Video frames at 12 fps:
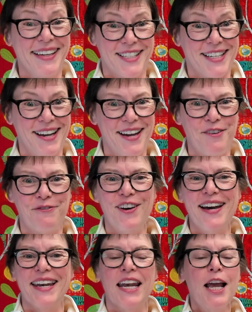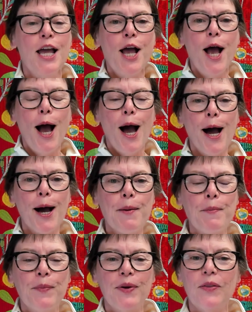It's kind of fun.
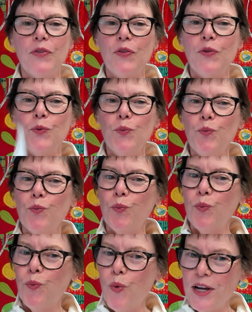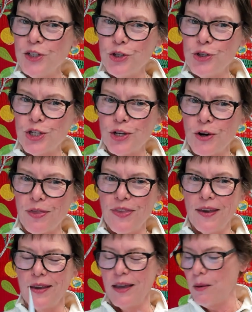Um, once you start
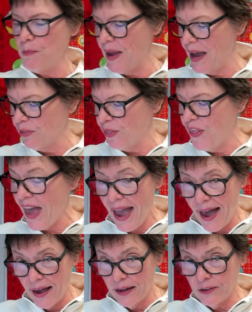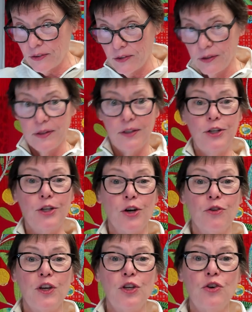thinking about that, you
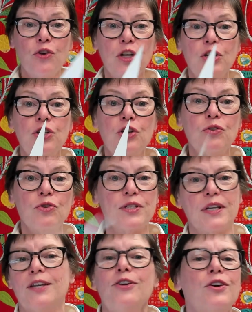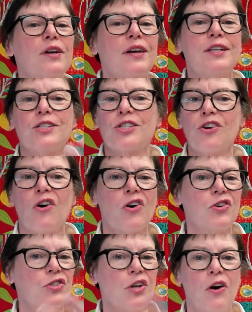know, that you can use, like you could cut
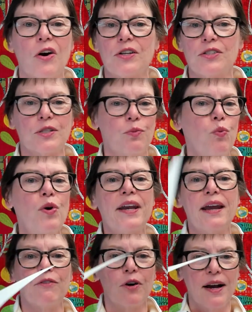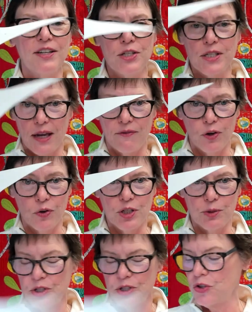stars, hearts, whatever. I just have a
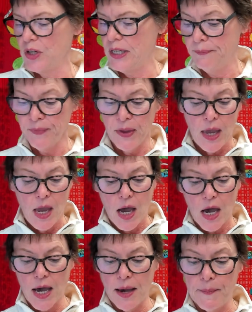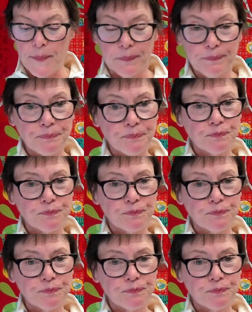Christmas tree. Um,